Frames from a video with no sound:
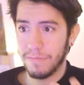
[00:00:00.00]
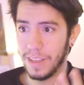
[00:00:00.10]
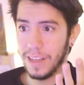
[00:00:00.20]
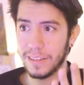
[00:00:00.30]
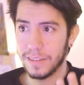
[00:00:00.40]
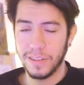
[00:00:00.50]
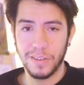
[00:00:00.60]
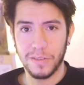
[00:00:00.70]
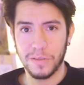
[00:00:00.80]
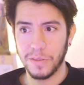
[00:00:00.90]
yes,
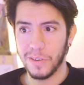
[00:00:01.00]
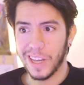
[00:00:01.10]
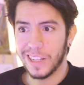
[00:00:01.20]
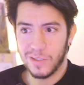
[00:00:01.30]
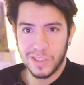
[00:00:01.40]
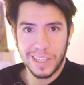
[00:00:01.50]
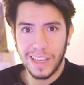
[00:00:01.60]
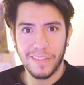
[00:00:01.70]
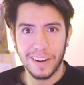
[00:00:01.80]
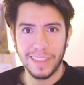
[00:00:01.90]
you get to see
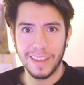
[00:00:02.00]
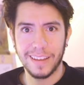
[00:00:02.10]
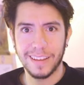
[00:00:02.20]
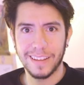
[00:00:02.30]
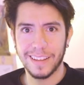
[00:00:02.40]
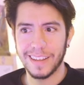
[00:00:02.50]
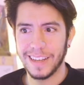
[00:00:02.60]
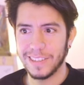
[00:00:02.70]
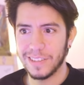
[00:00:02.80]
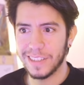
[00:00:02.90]
everything
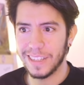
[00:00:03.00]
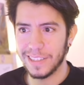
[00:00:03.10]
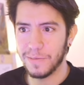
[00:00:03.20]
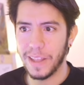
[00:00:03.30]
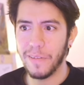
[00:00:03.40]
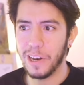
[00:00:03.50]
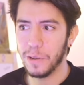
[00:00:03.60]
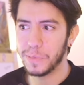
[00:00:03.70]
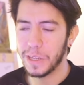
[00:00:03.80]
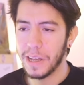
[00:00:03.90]
as is
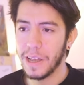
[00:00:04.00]
developed,